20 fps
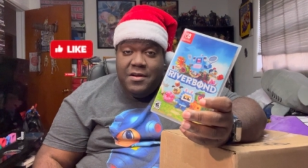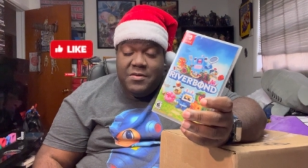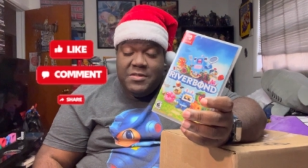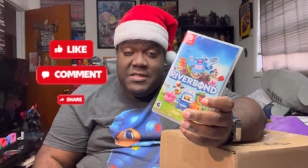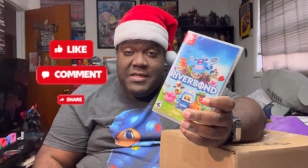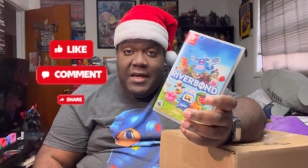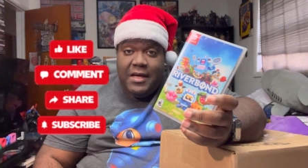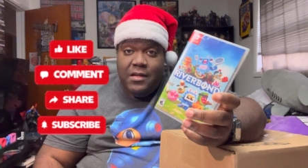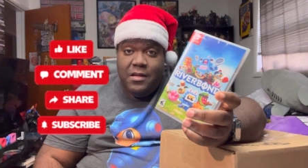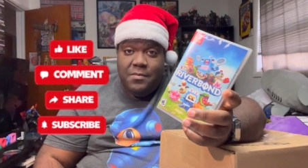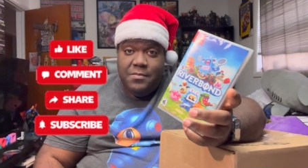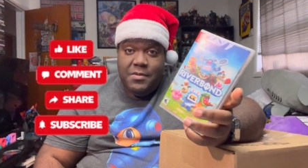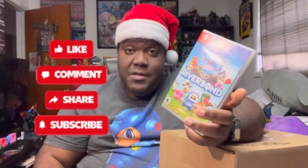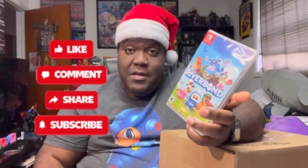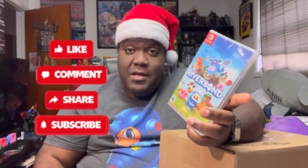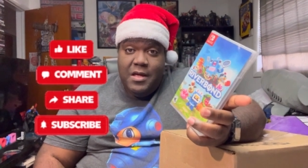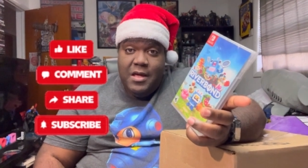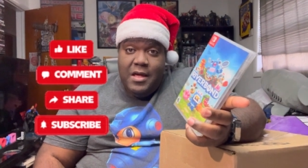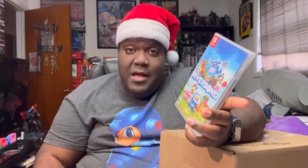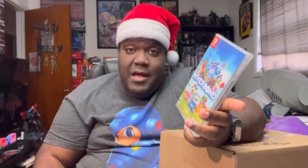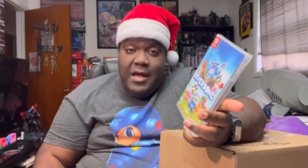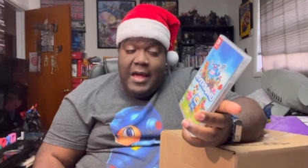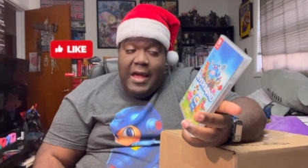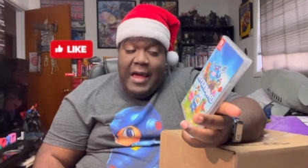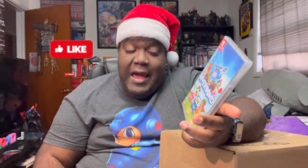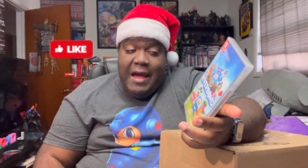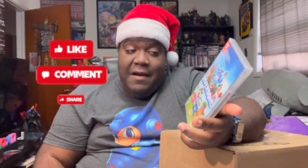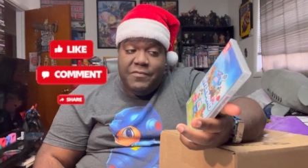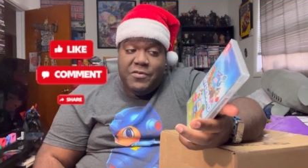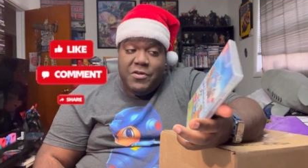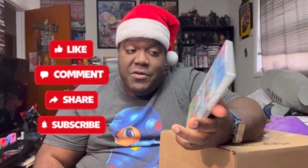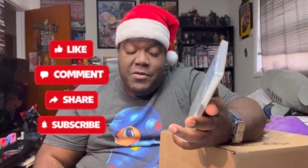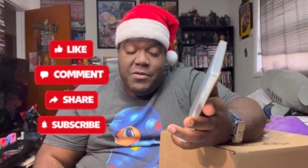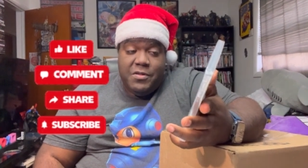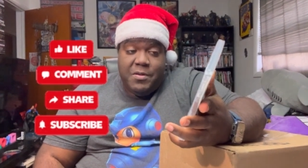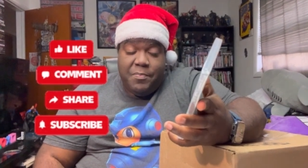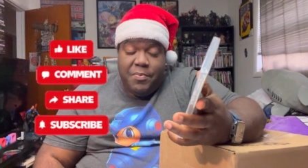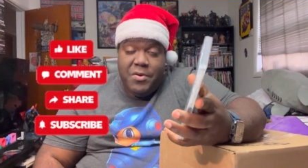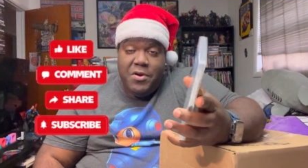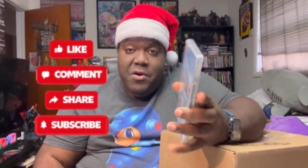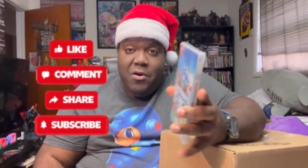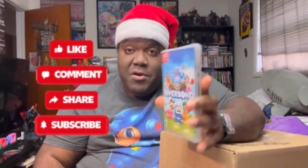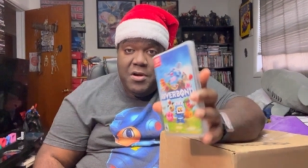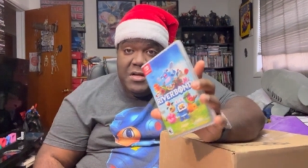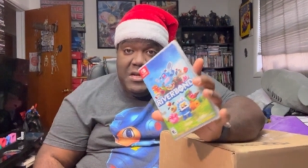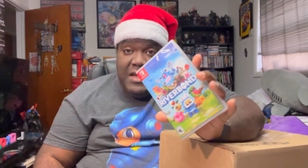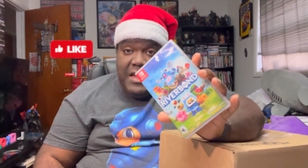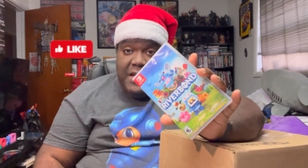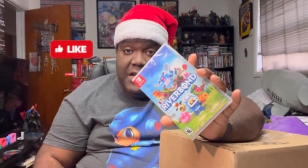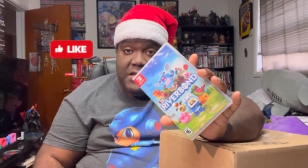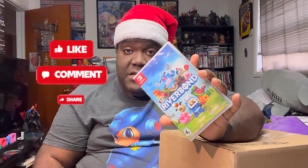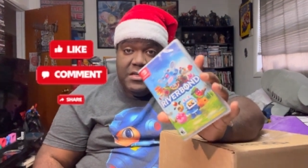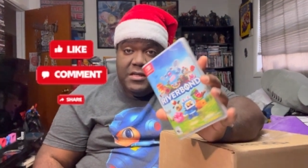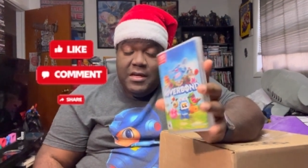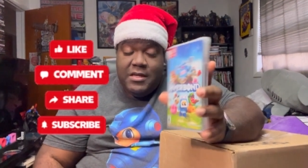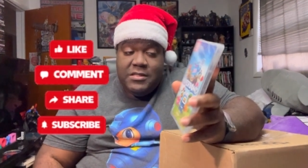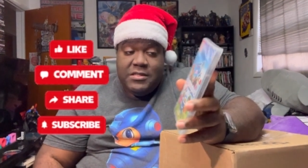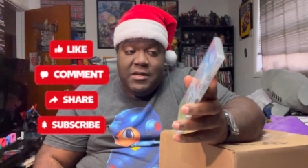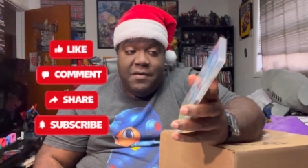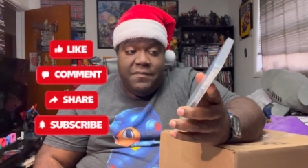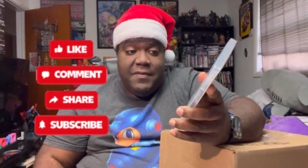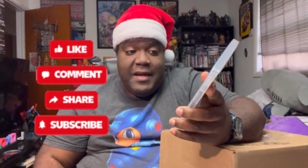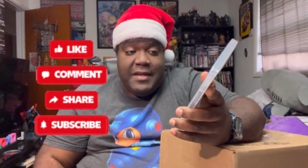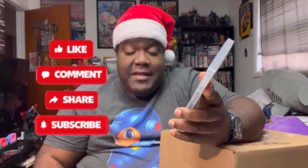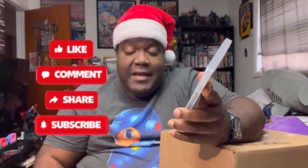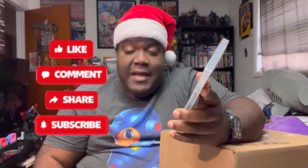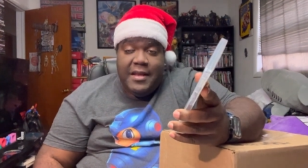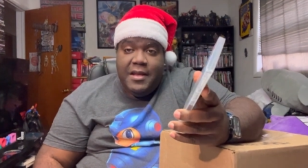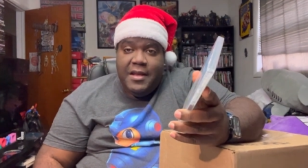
to sell them after the pre-order date and stuff like that.